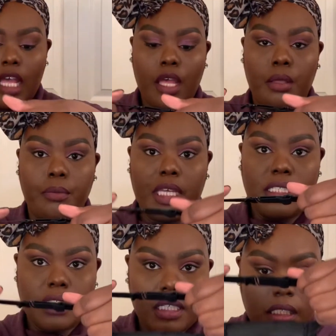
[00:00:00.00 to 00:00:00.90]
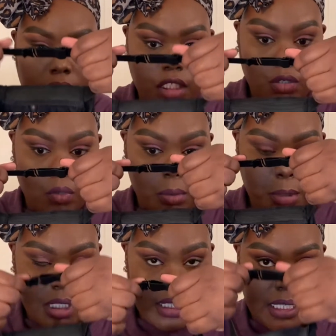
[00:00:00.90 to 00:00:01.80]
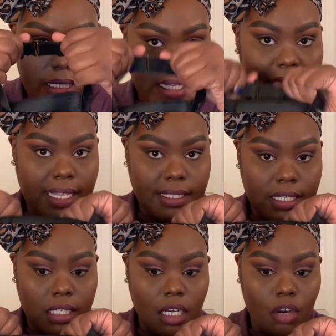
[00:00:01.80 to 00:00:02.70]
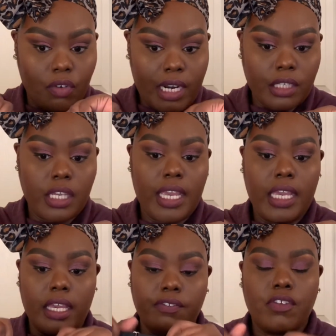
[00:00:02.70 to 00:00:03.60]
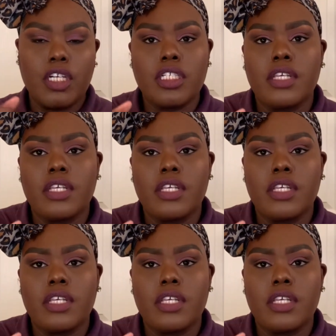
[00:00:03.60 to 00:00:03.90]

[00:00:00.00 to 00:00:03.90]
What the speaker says: Basically, you would put the elastic around your head first.